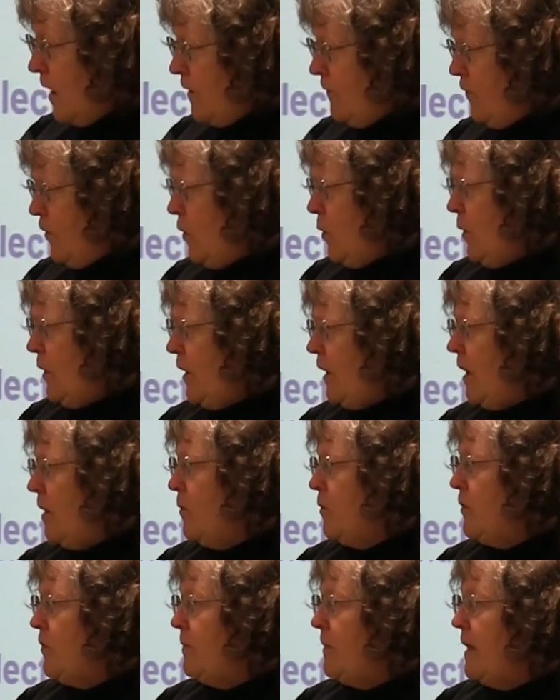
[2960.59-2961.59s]
If you were to
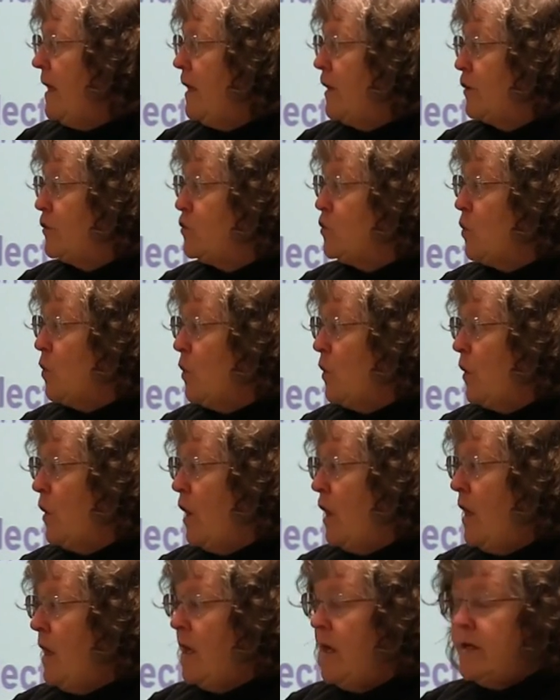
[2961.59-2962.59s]
come with me on a
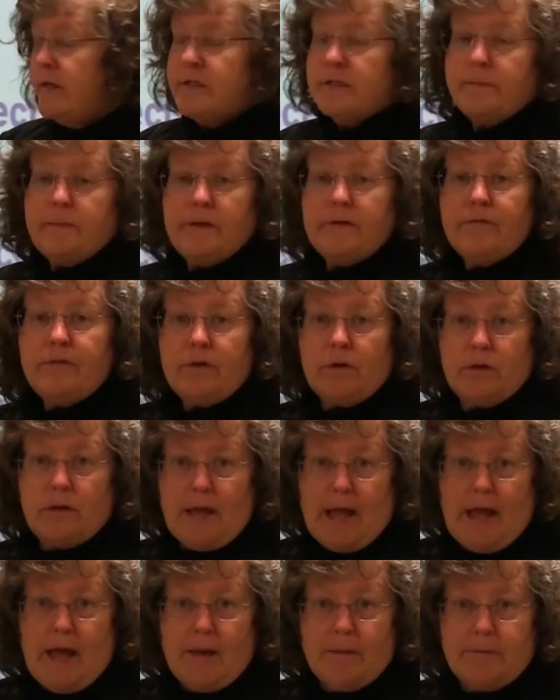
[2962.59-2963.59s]
tour, to Pivotal
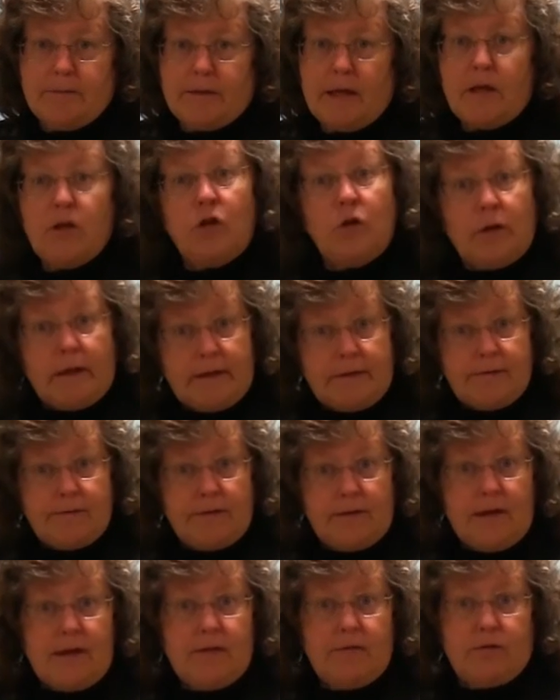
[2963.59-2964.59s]
Labs. And you can
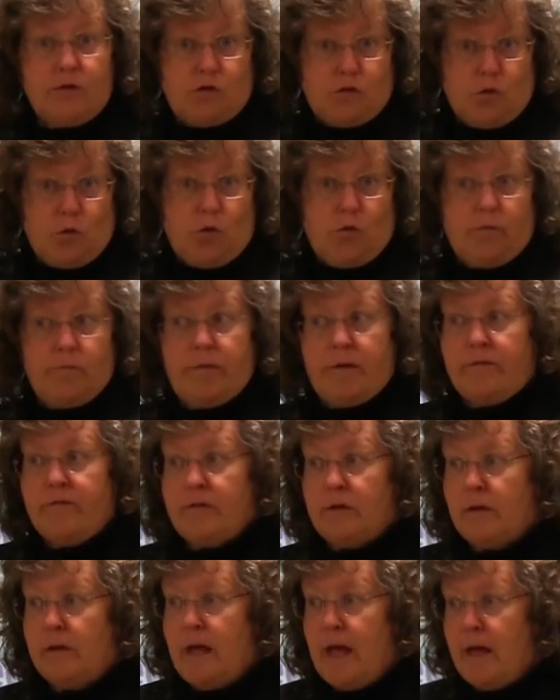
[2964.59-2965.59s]
see the tour of
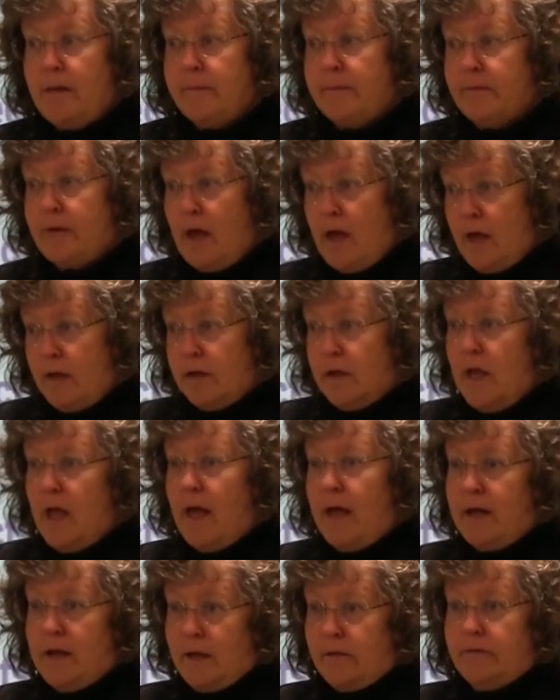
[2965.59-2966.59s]
Pivotal Labs
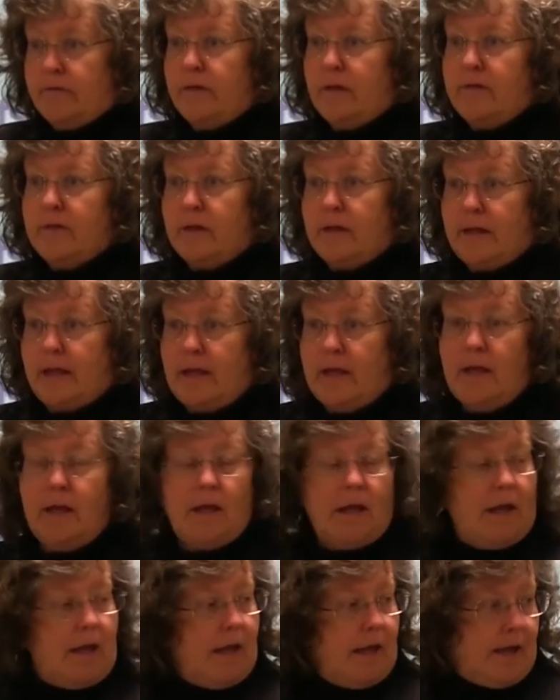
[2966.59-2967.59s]
online. I'll send the link
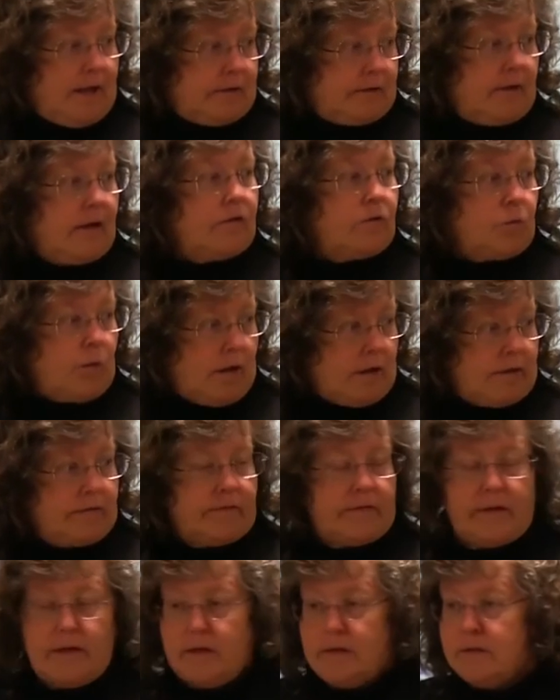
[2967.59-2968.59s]
as, as well
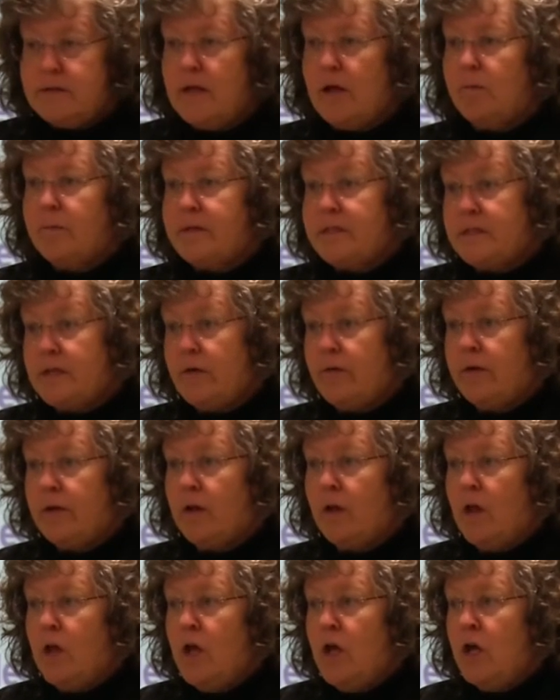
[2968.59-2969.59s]
as the Intel
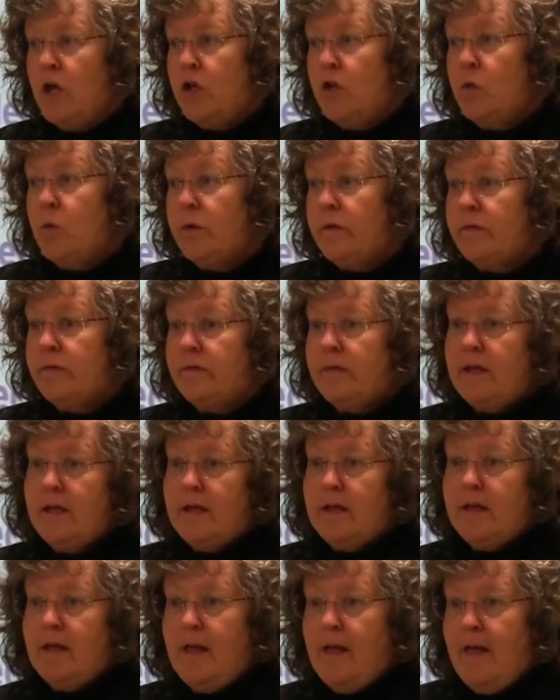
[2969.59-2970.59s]
material. You will
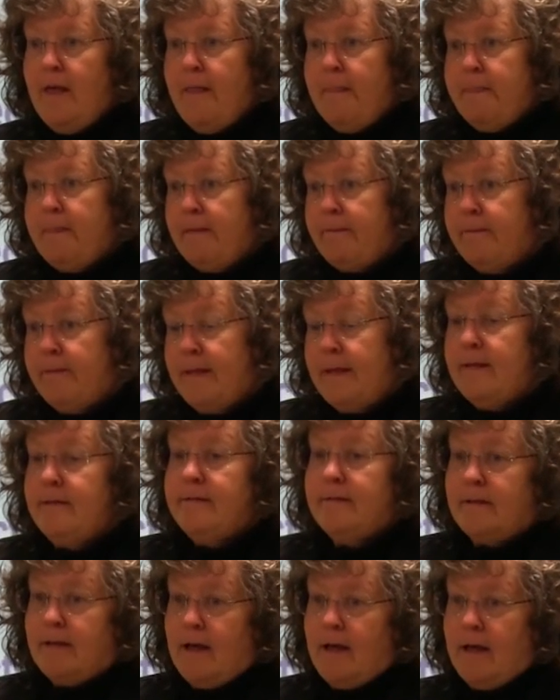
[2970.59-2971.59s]
see that
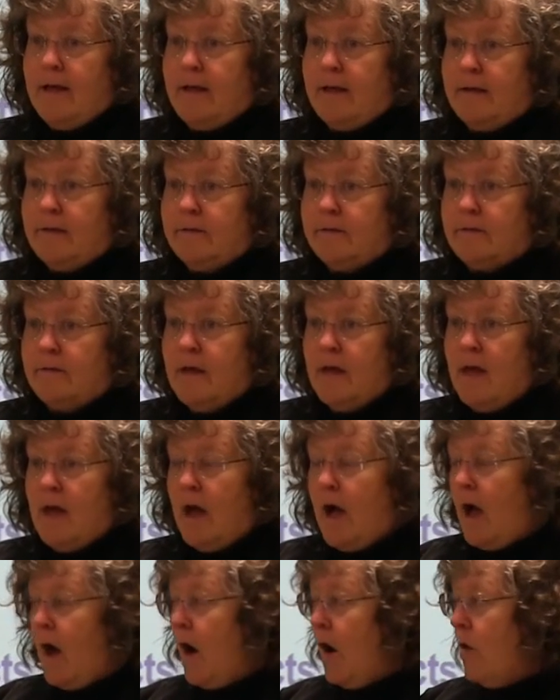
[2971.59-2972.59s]
these guys
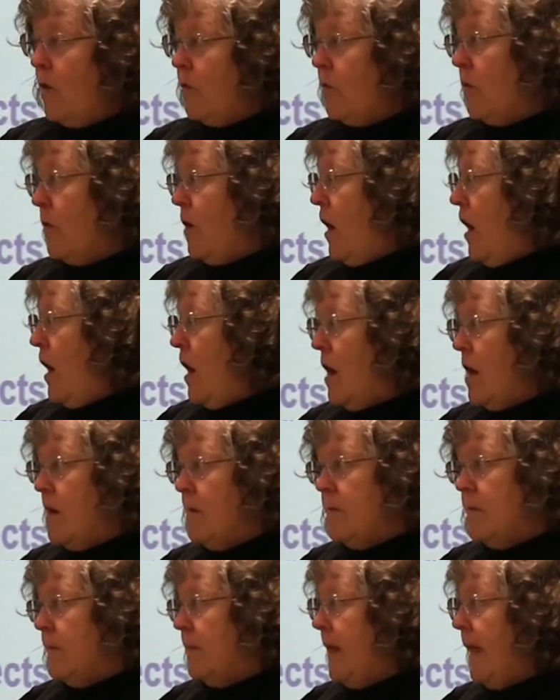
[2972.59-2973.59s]
are
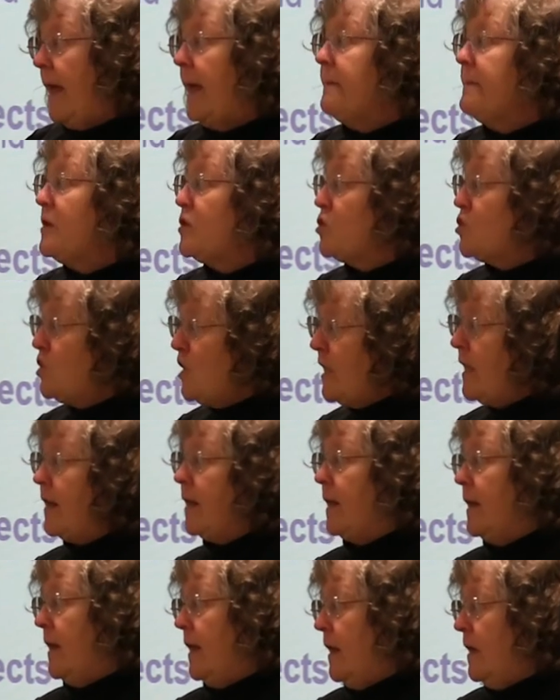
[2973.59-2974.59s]
um, like a
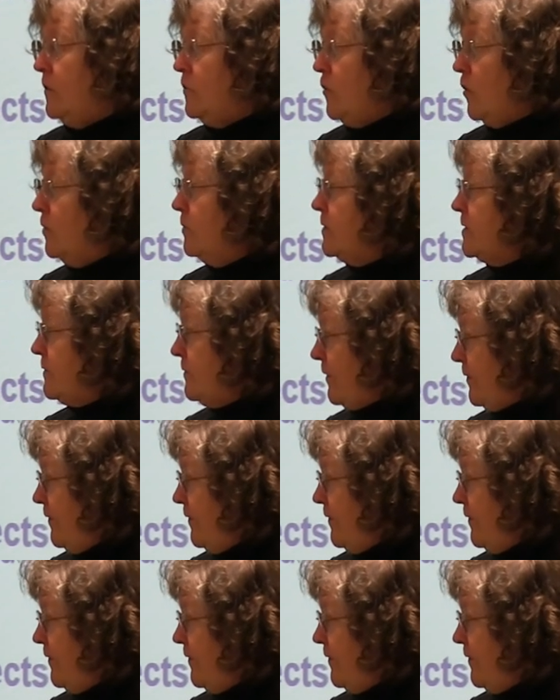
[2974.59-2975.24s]
machine in terms of